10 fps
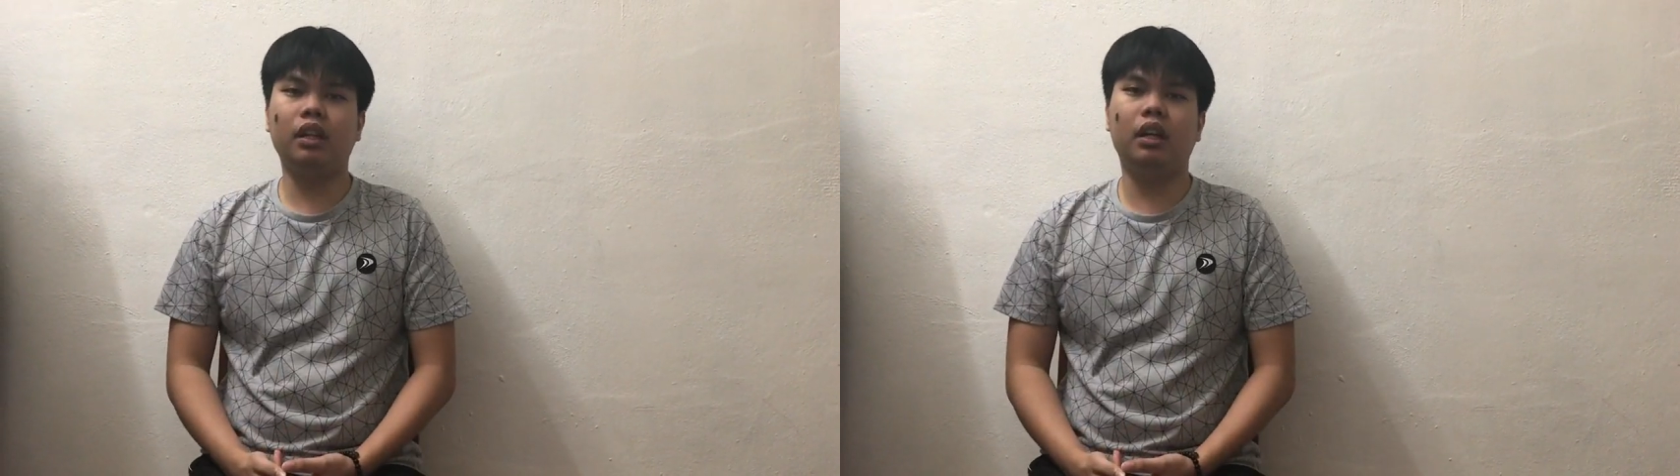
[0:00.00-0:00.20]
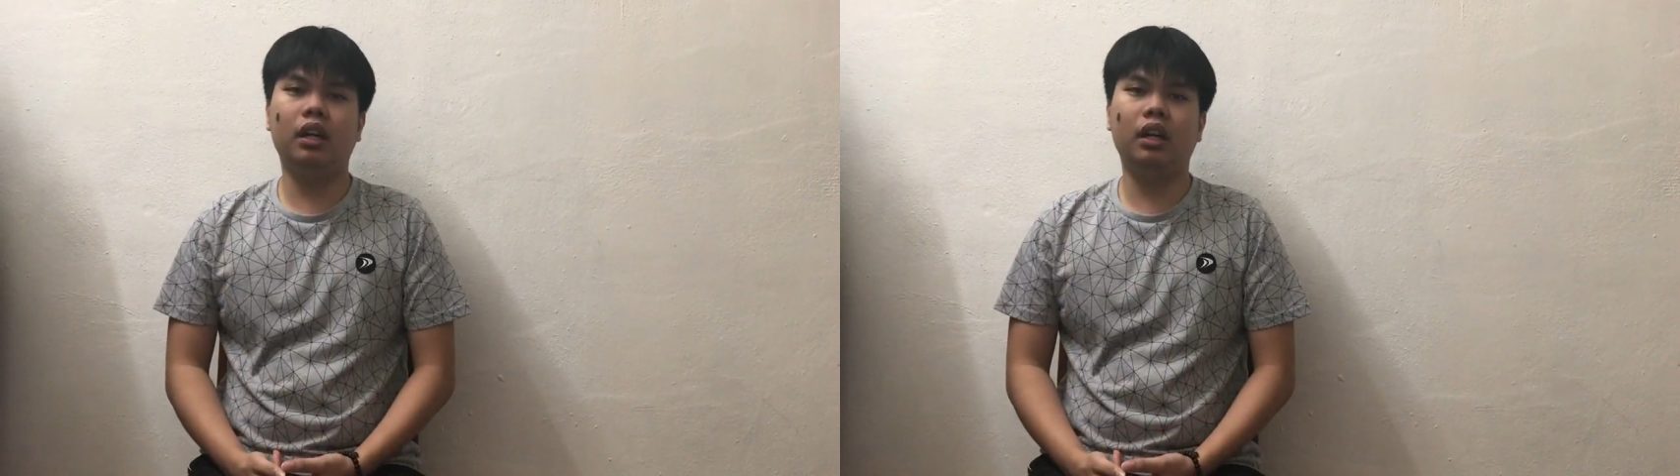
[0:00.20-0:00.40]

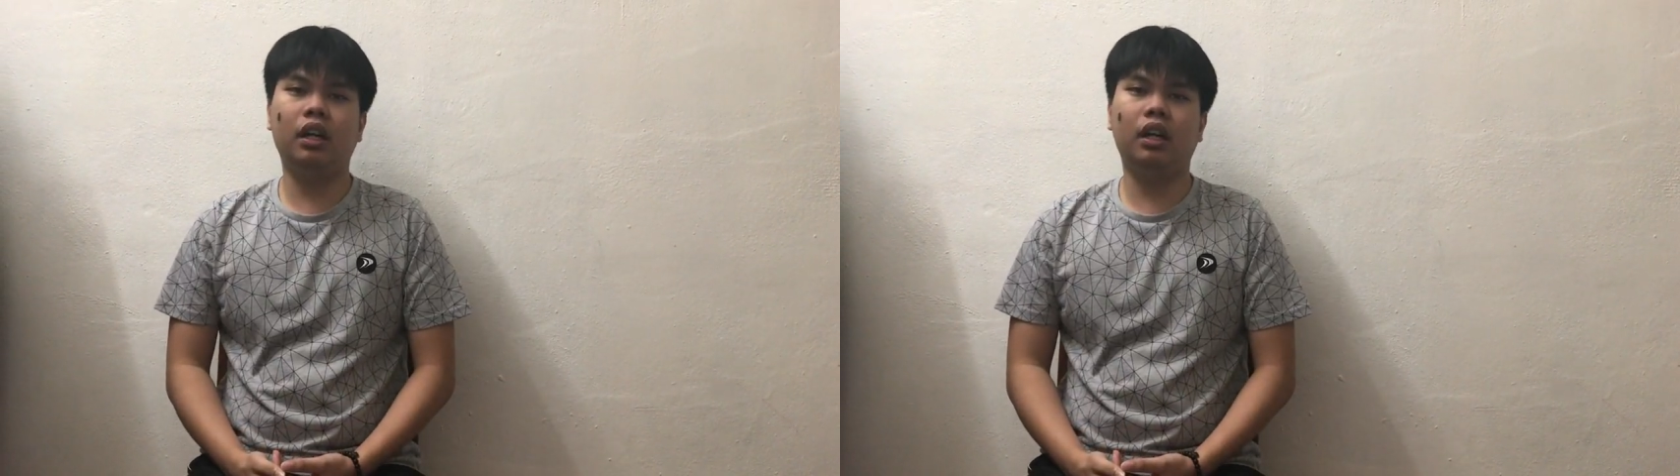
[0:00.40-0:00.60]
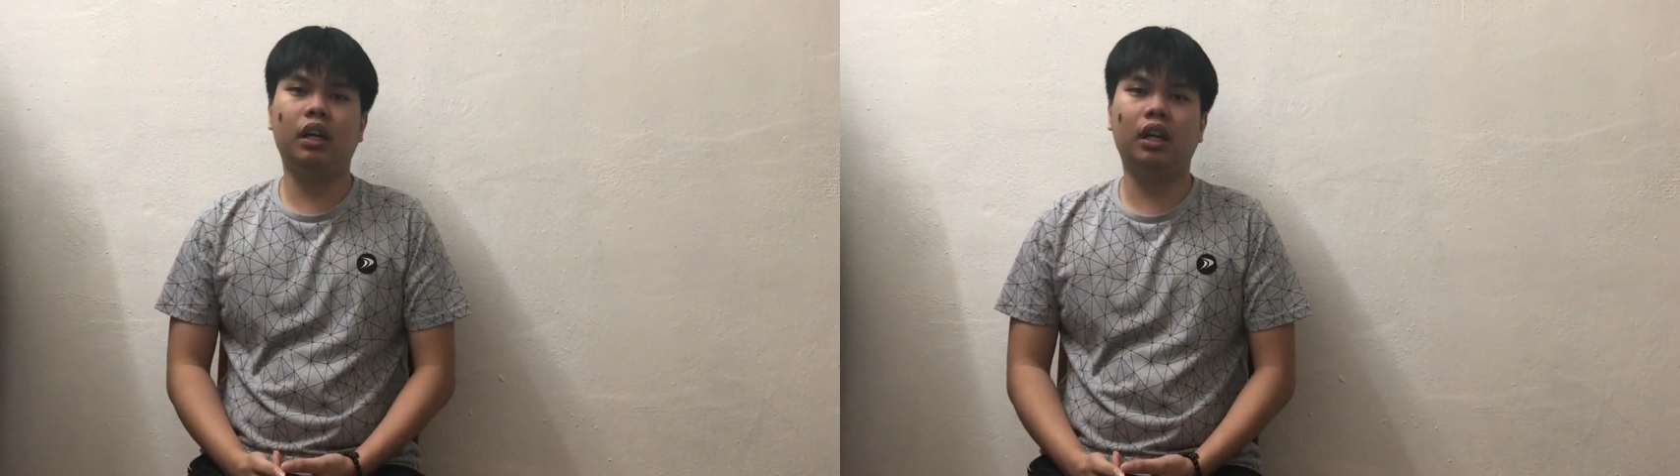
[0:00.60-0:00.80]

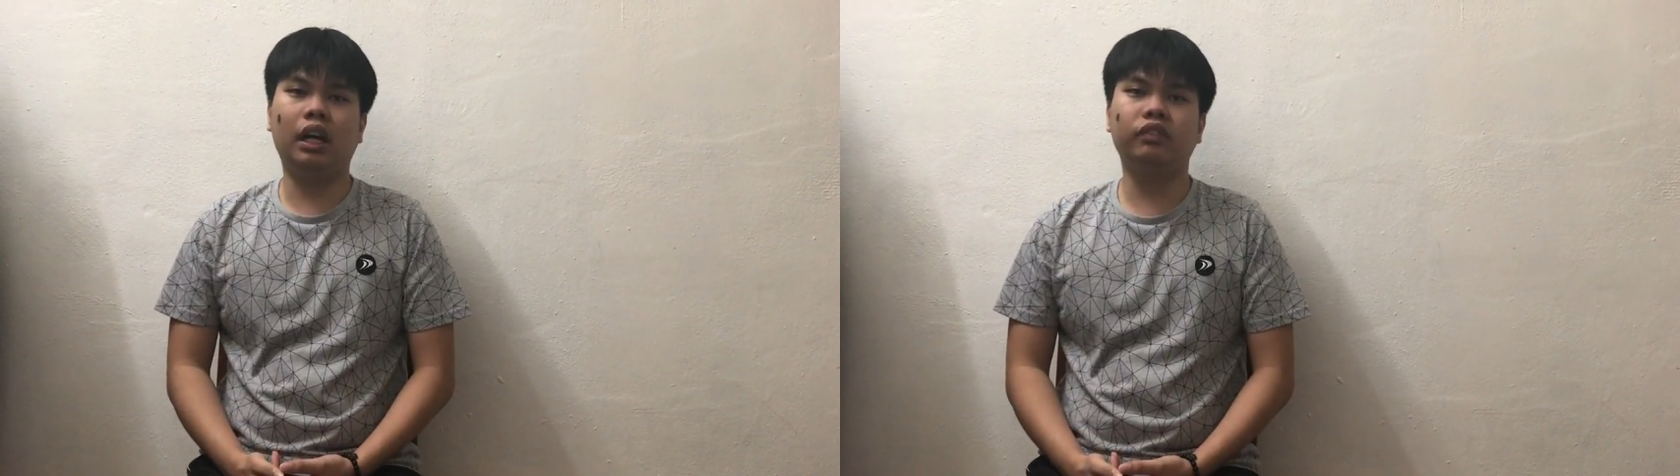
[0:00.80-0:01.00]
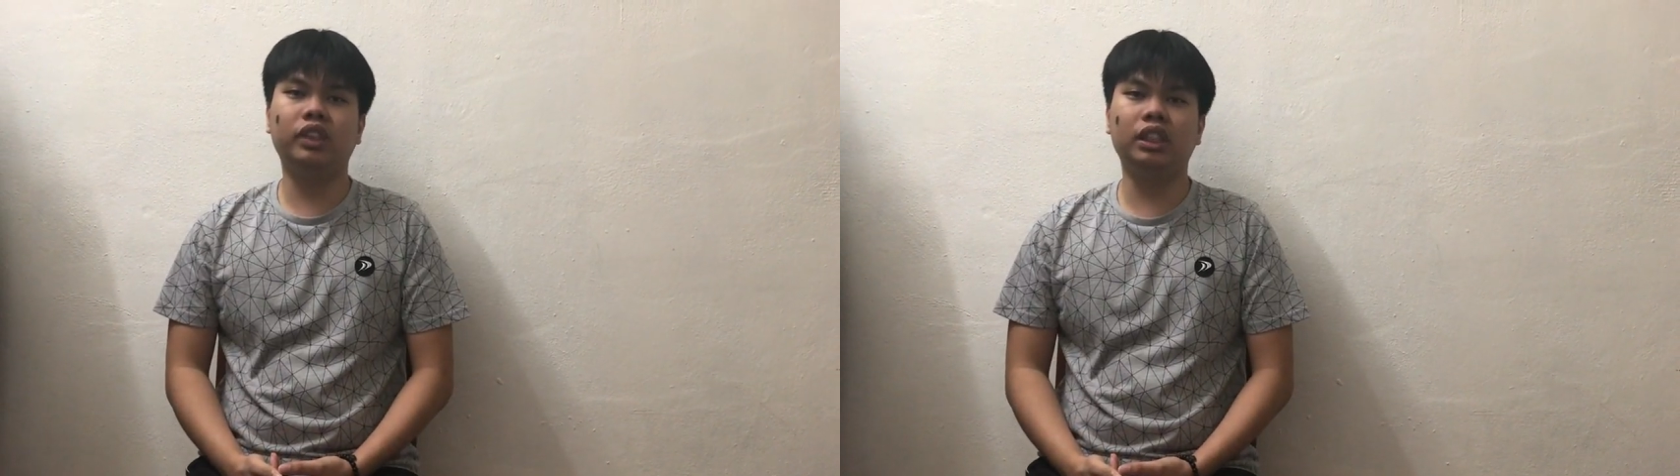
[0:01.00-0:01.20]

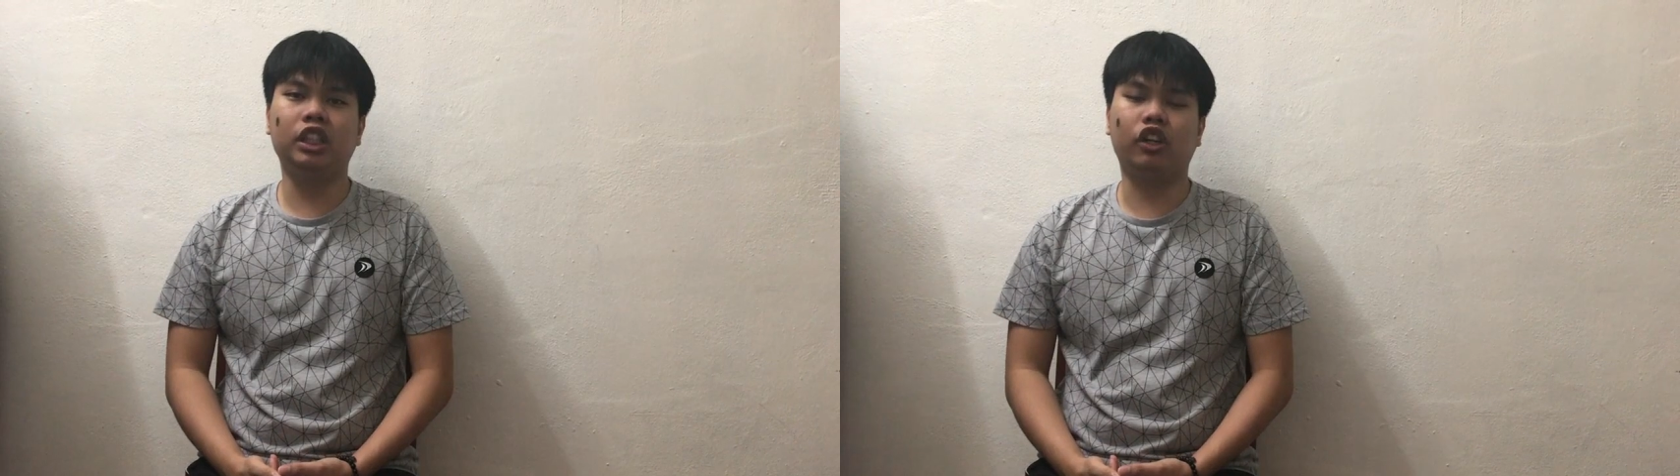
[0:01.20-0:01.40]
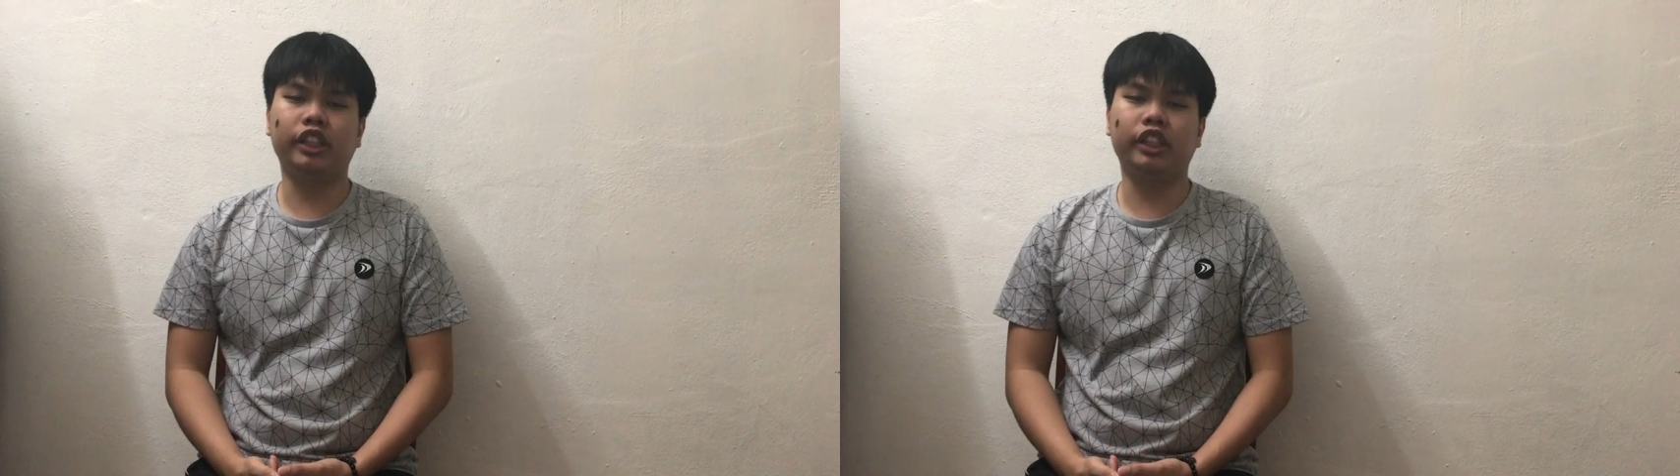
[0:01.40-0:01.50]
after the